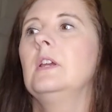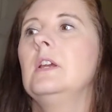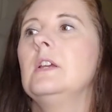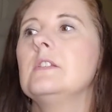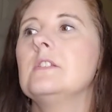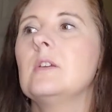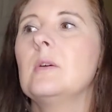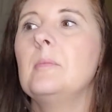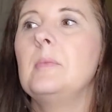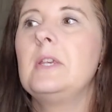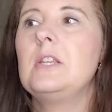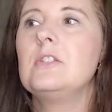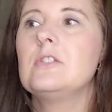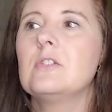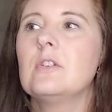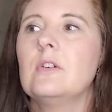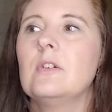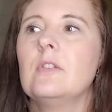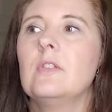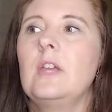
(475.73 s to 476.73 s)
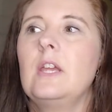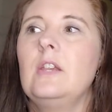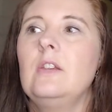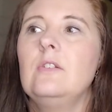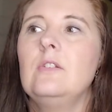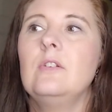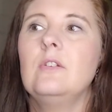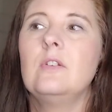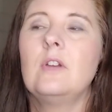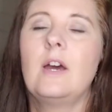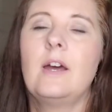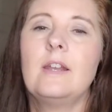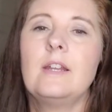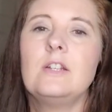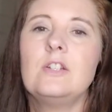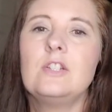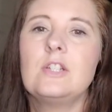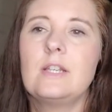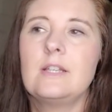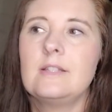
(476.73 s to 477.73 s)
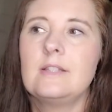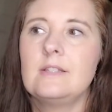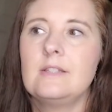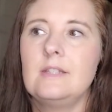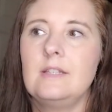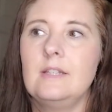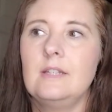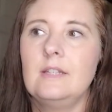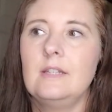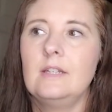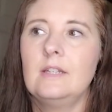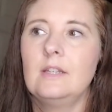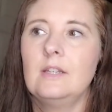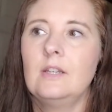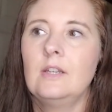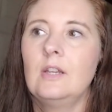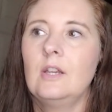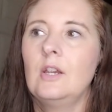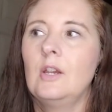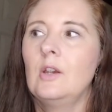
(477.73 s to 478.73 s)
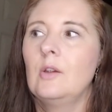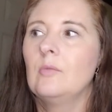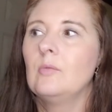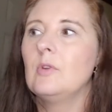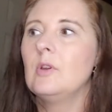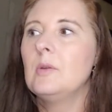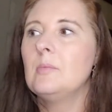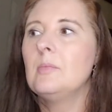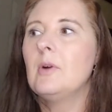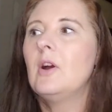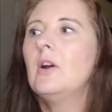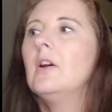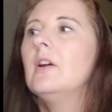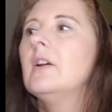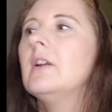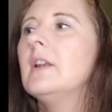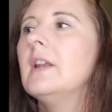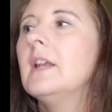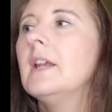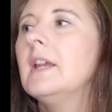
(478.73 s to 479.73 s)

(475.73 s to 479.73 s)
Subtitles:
so be sure that you do not ingest it. Rhubarb